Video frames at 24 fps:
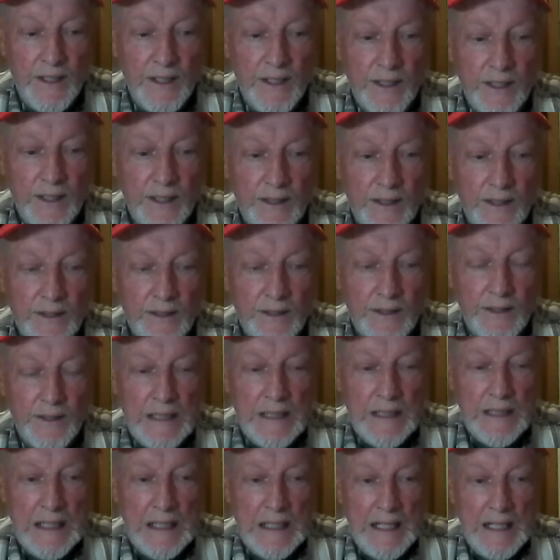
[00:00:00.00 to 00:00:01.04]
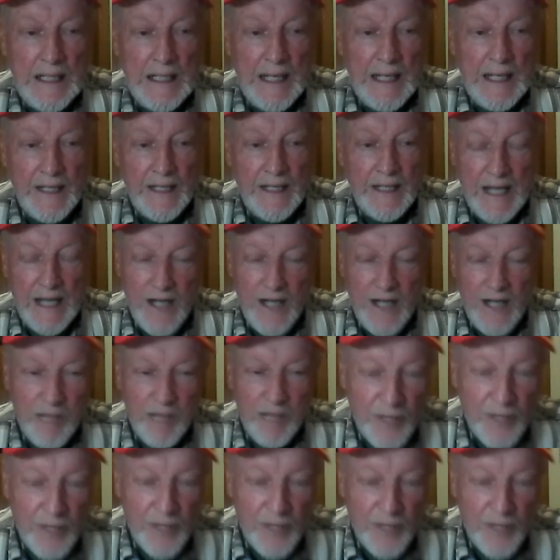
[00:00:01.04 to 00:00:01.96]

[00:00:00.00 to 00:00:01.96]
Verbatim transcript: uh, had I not been